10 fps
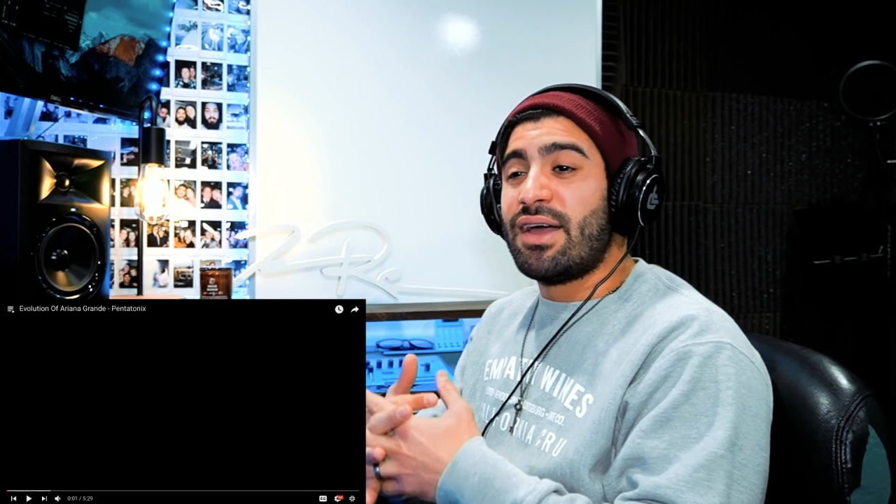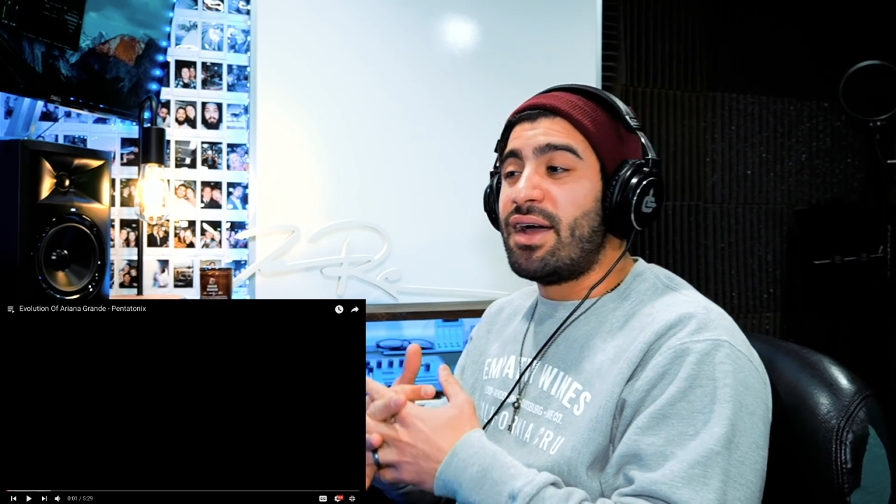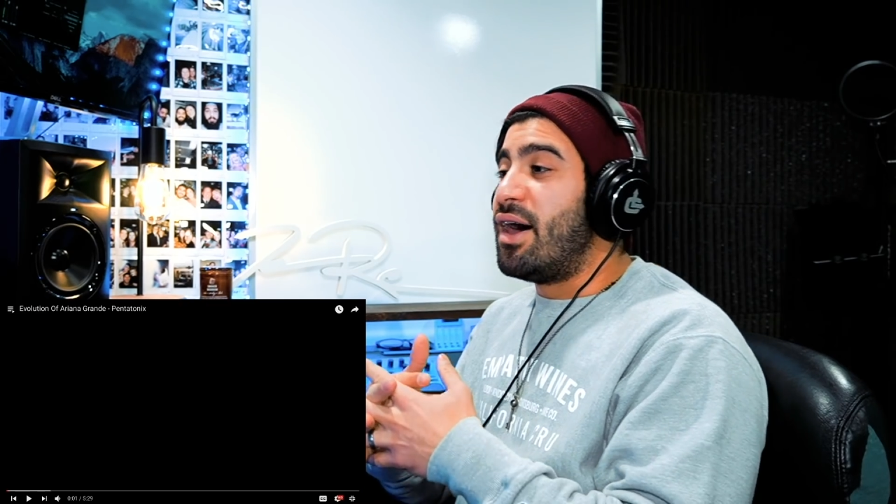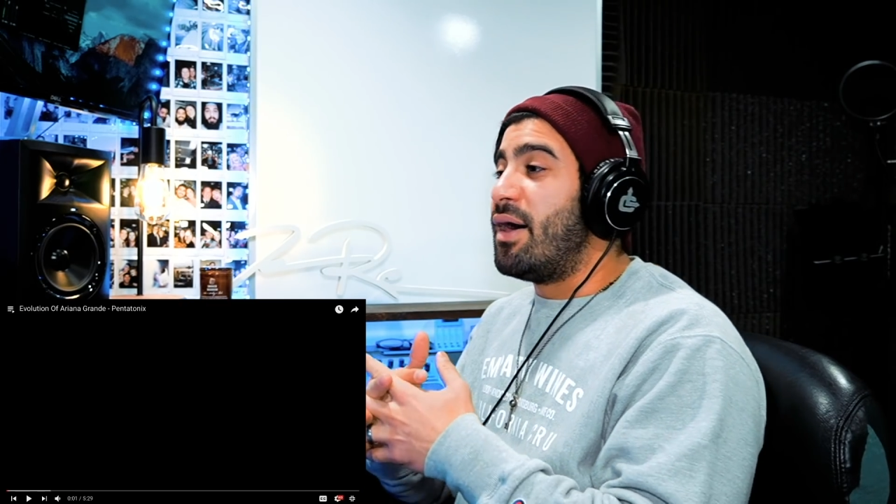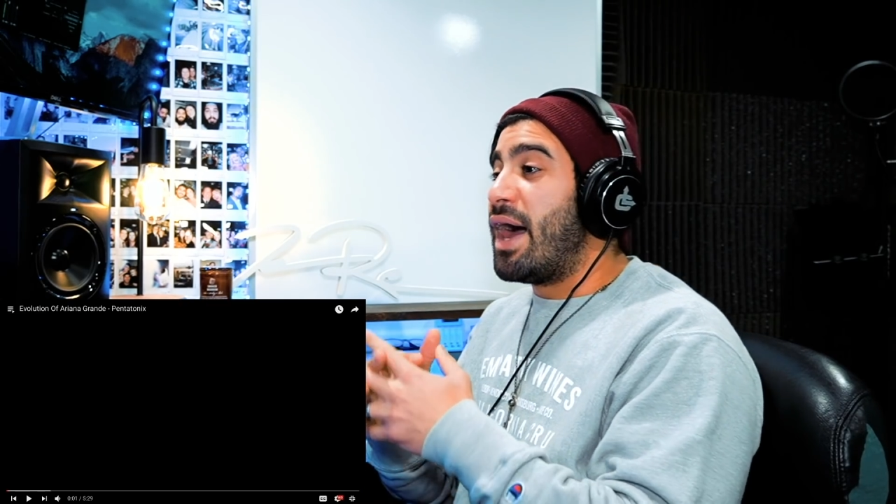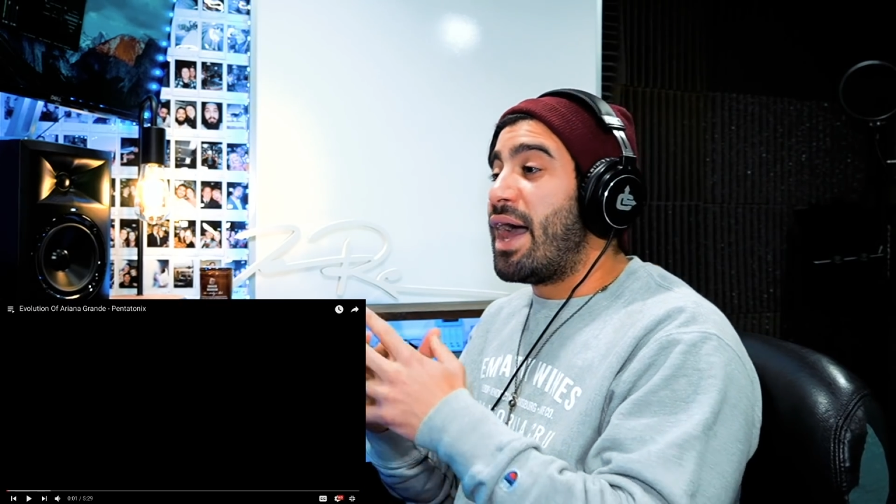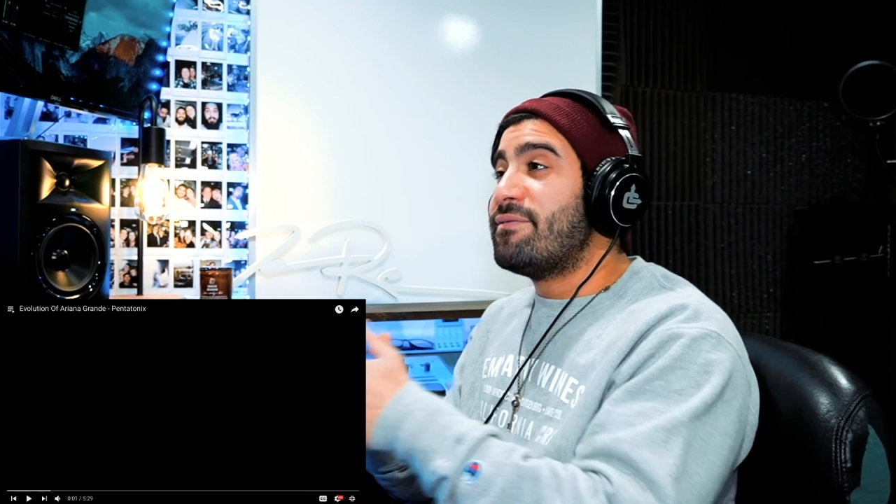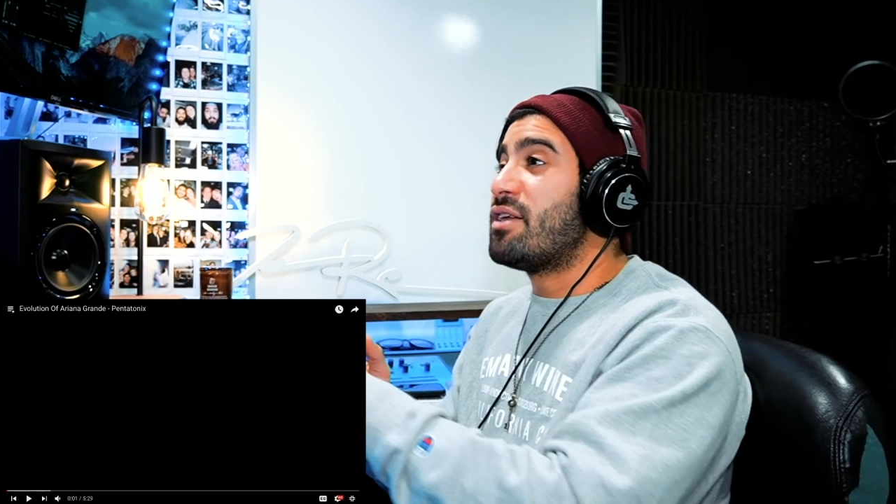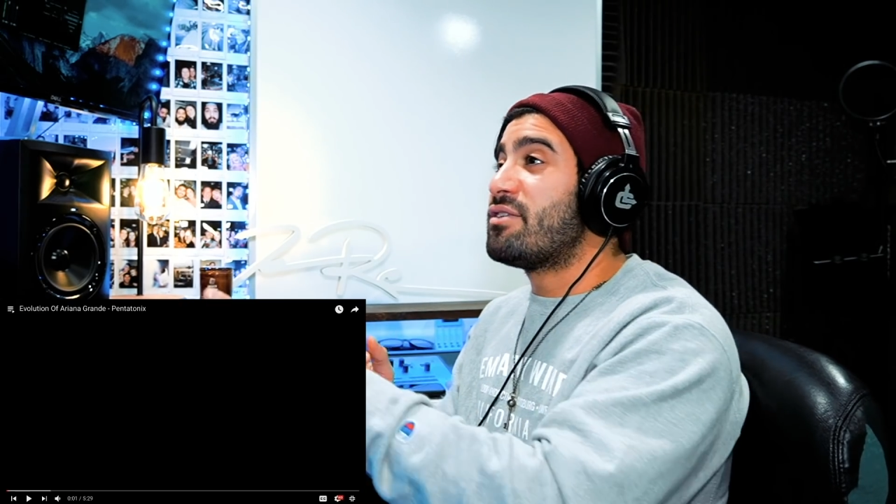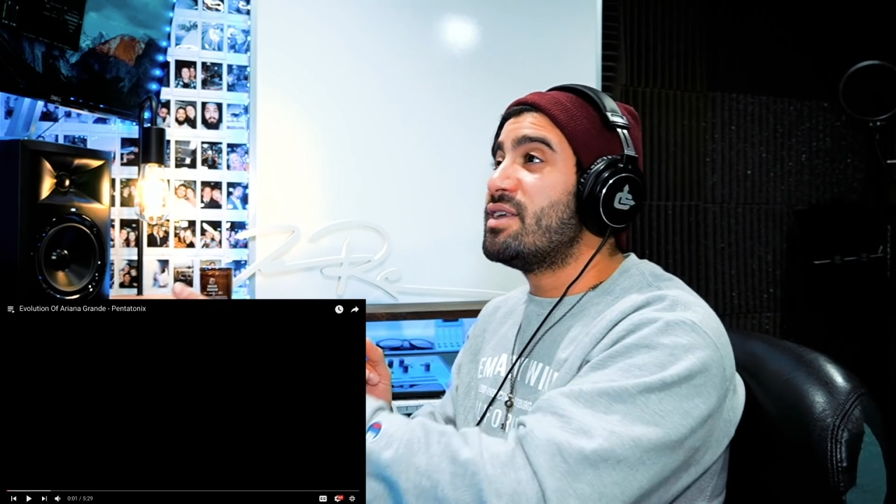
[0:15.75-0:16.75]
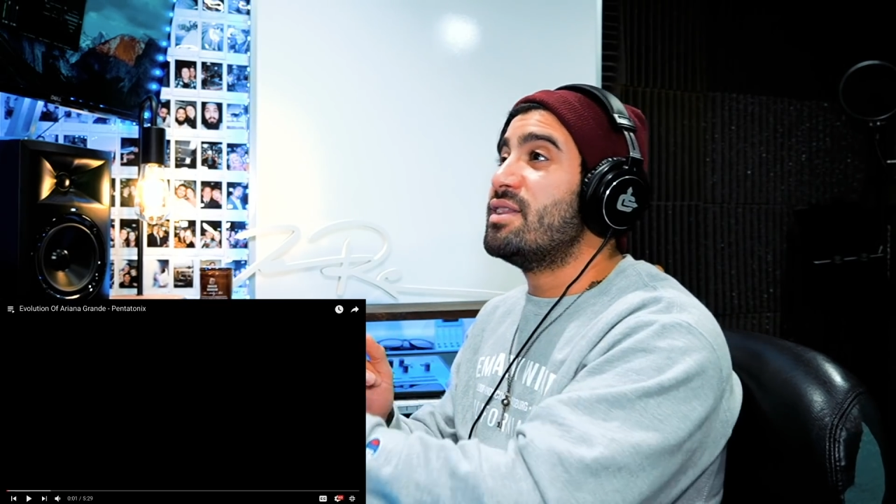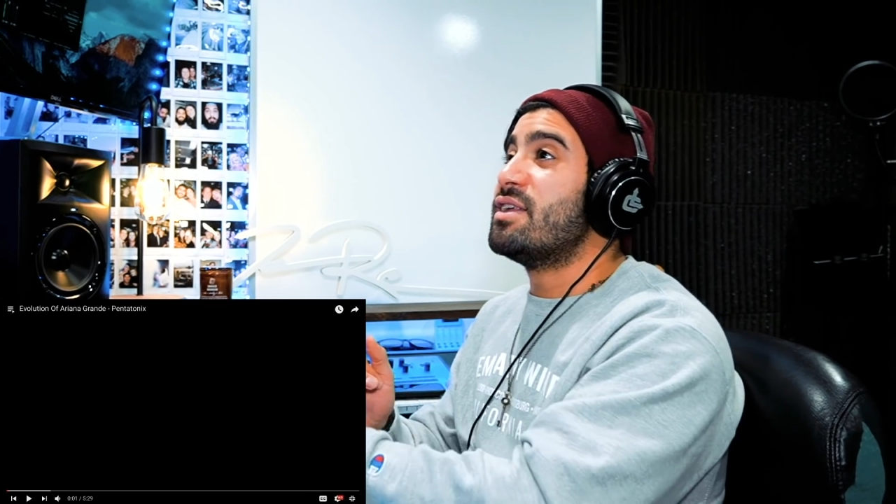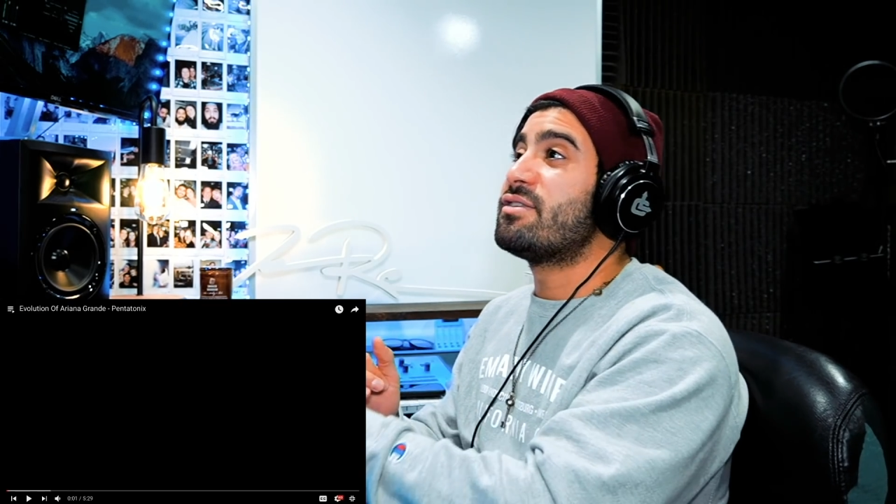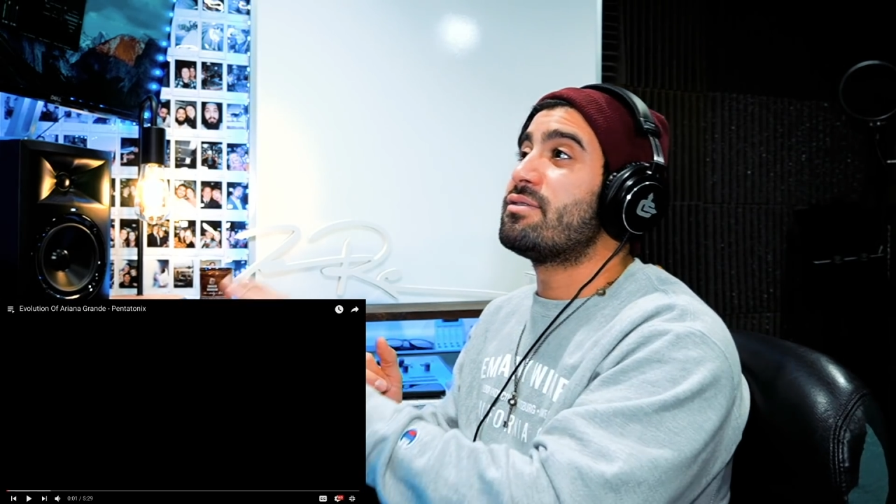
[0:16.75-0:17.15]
I have not seen this